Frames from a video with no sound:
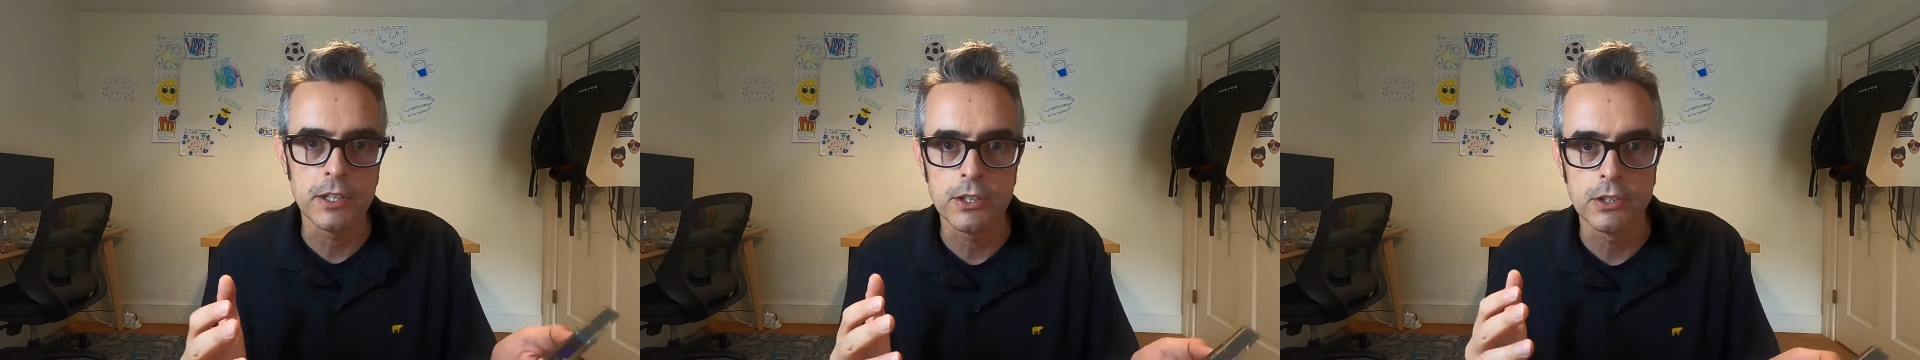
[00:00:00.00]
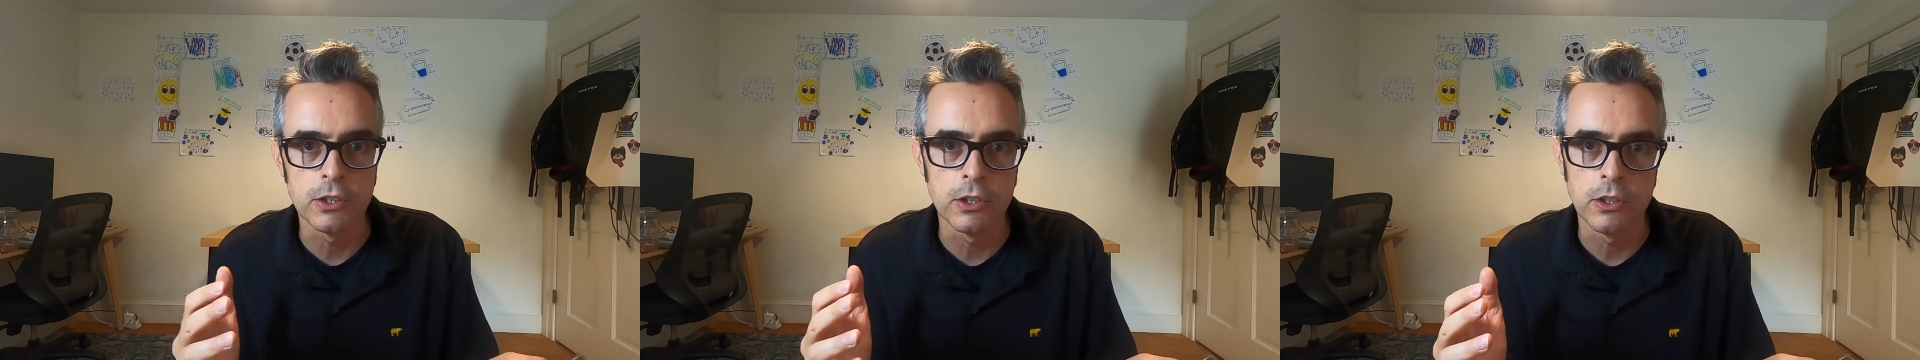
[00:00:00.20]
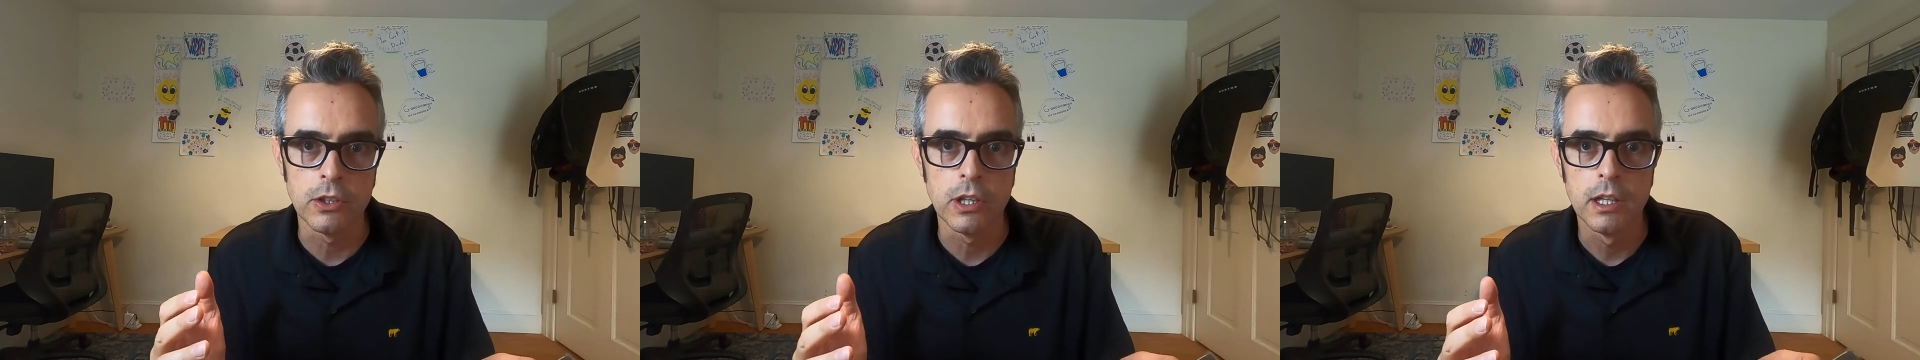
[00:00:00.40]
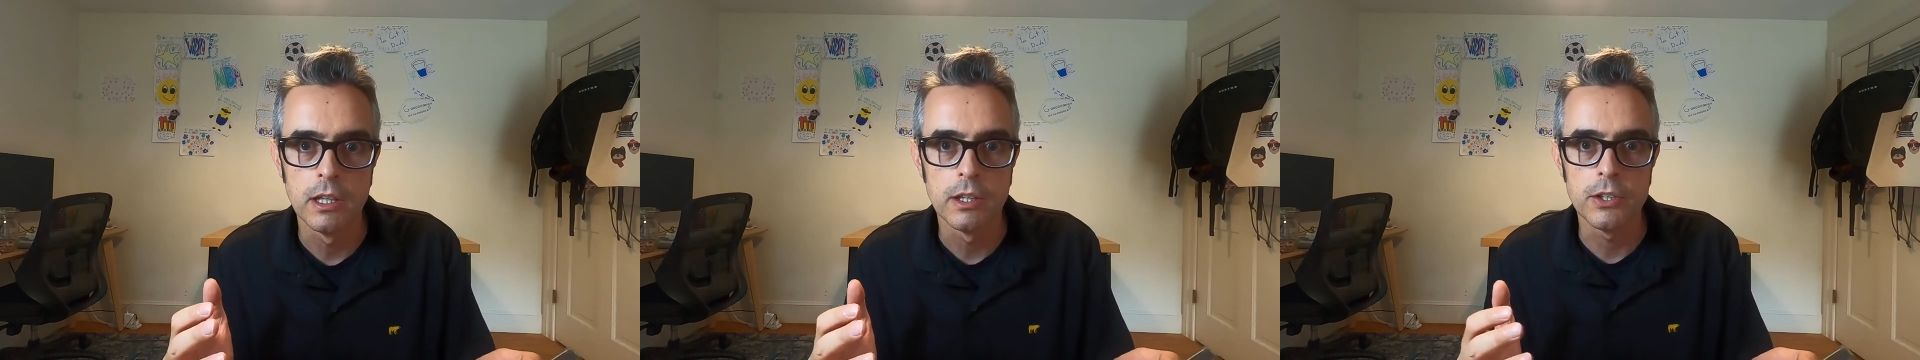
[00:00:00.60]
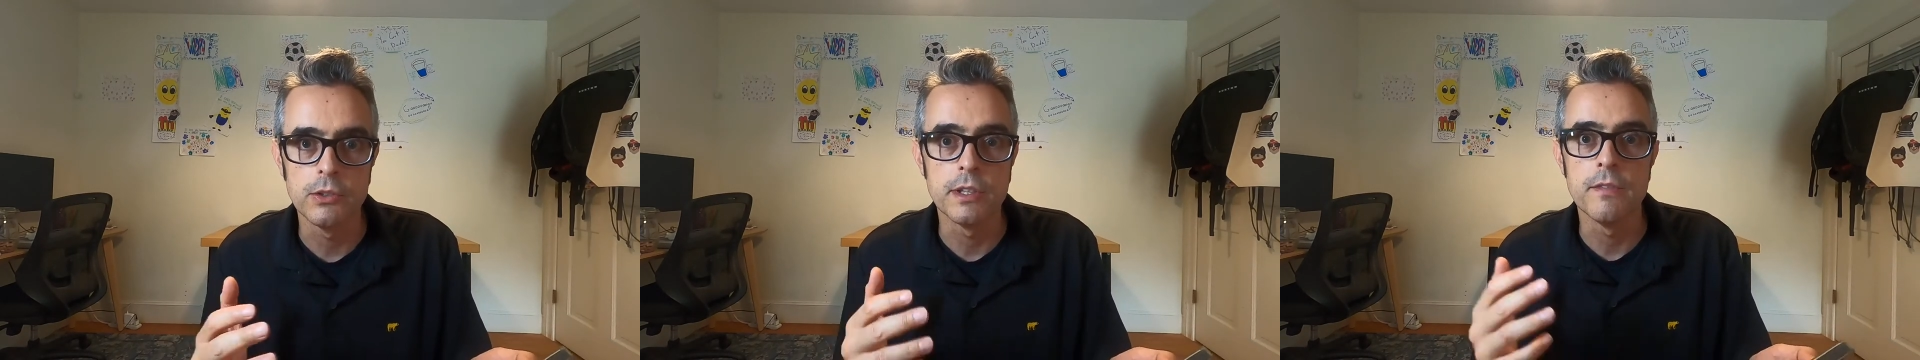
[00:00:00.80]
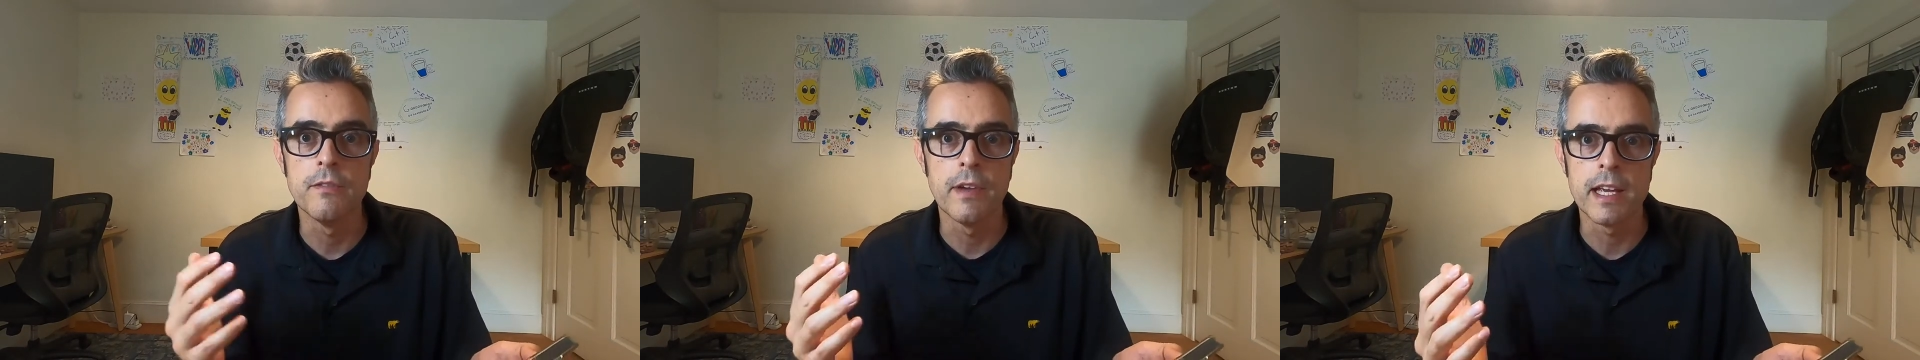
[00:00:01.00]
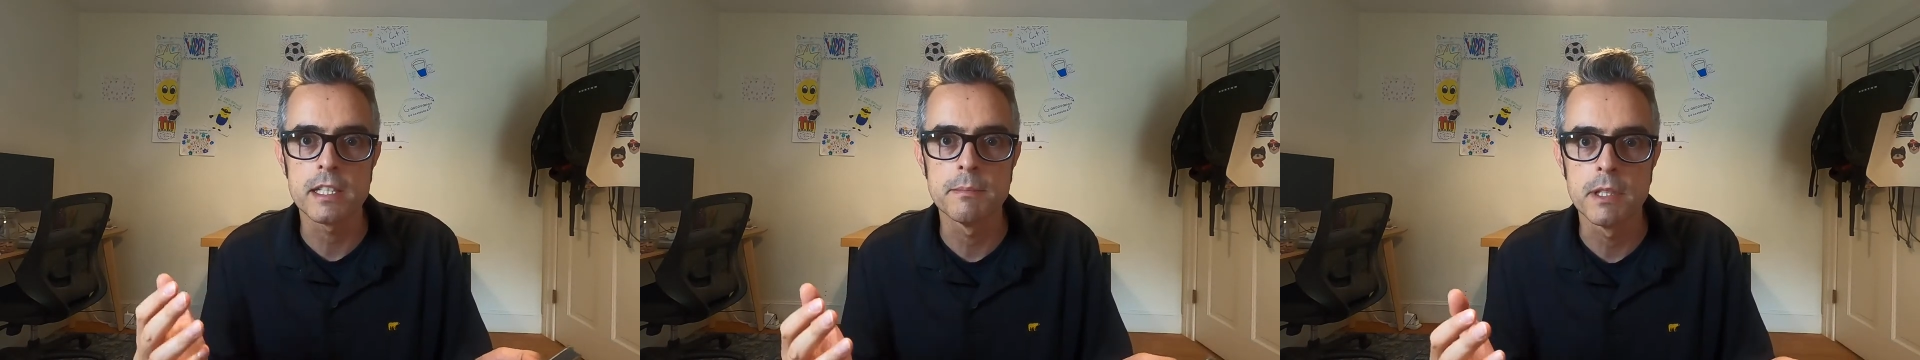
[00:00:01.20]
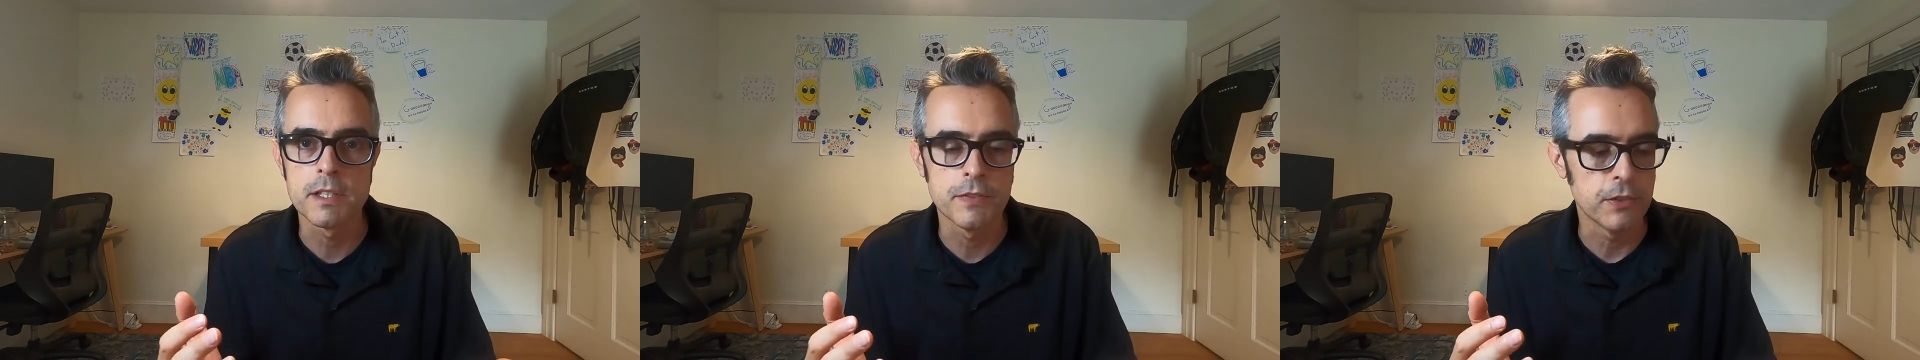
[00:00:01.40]
you know, your
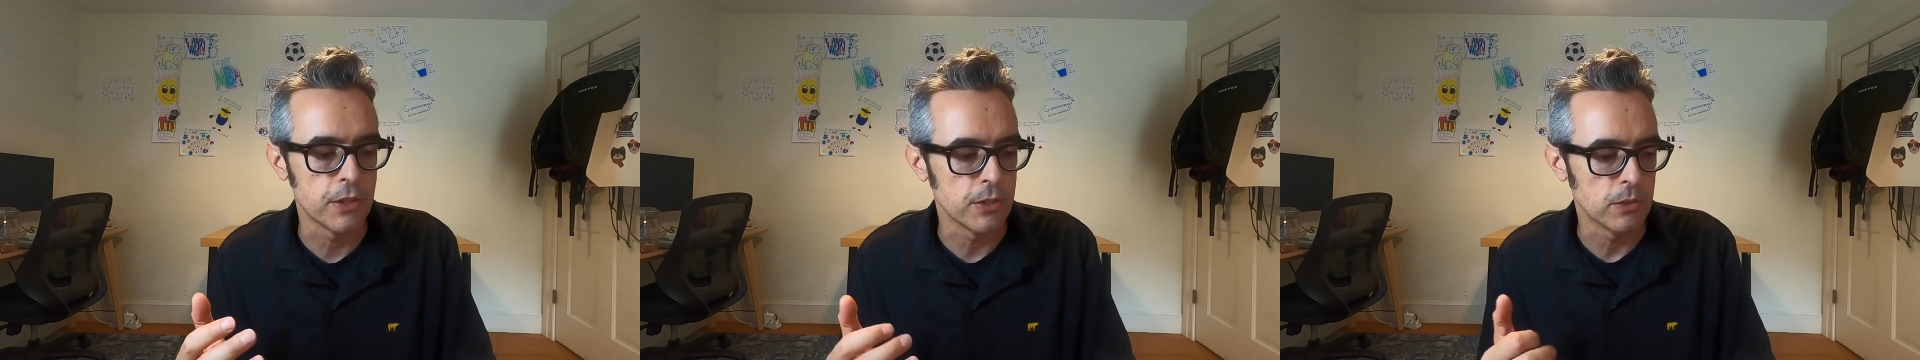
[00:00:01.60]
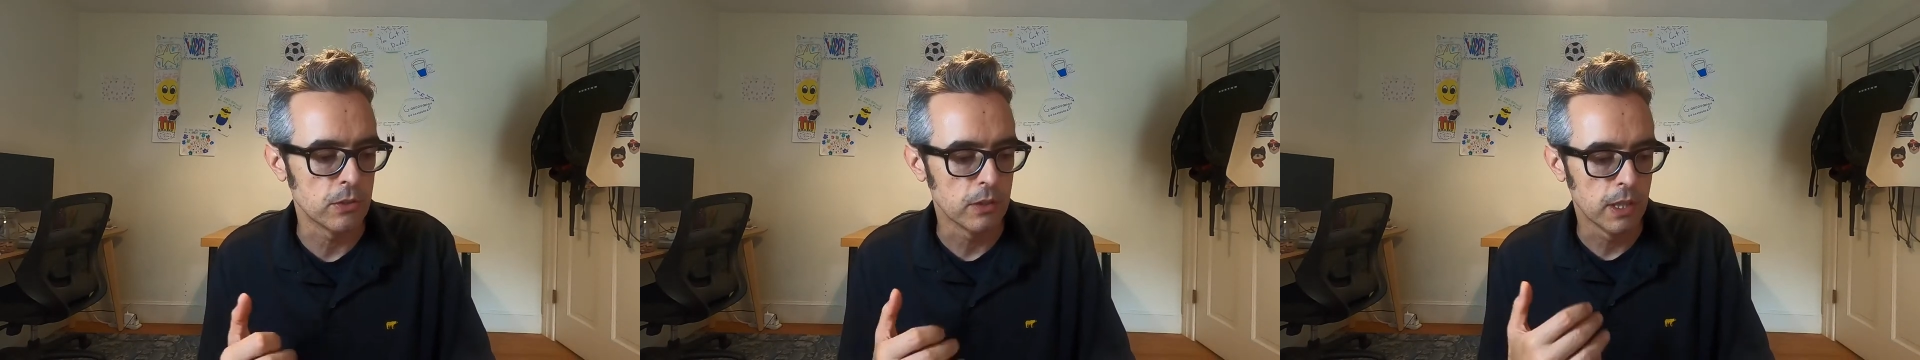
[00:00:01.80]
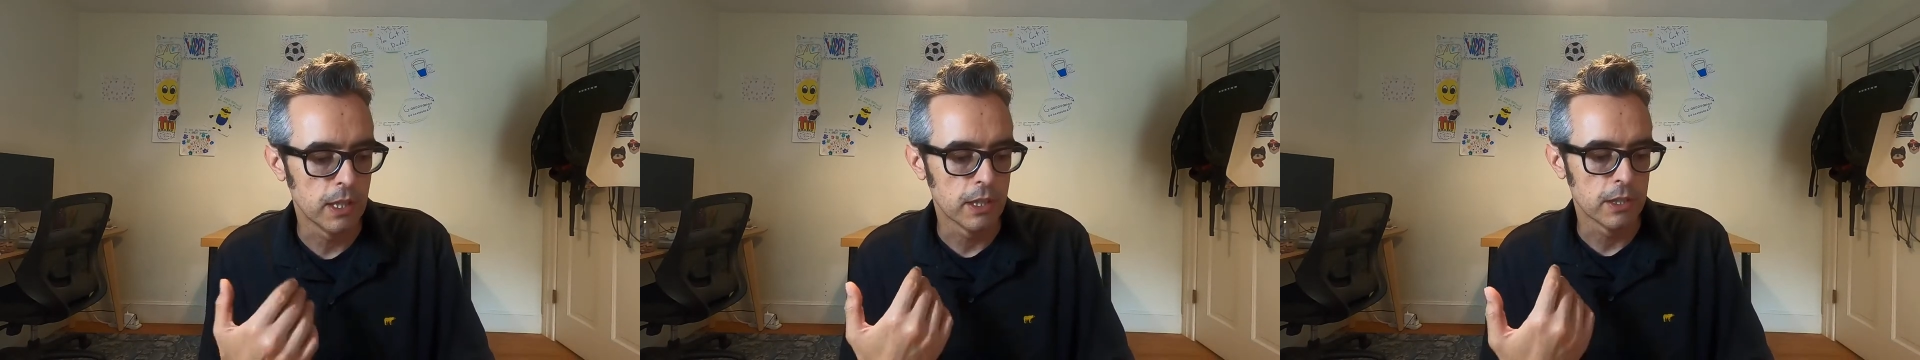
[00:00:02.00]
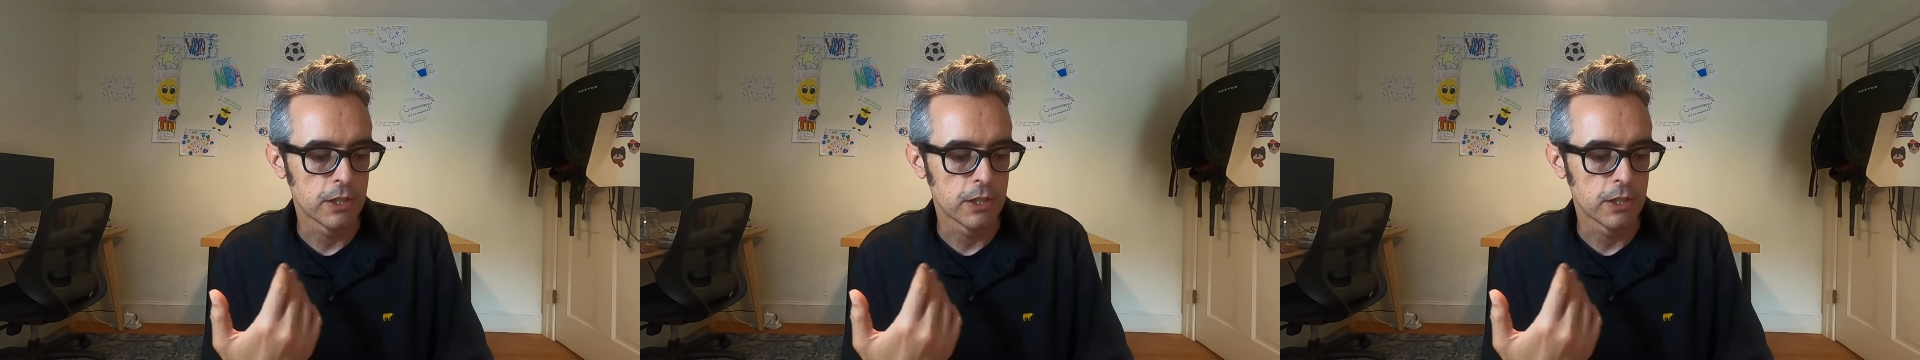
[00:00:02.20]
investments for you.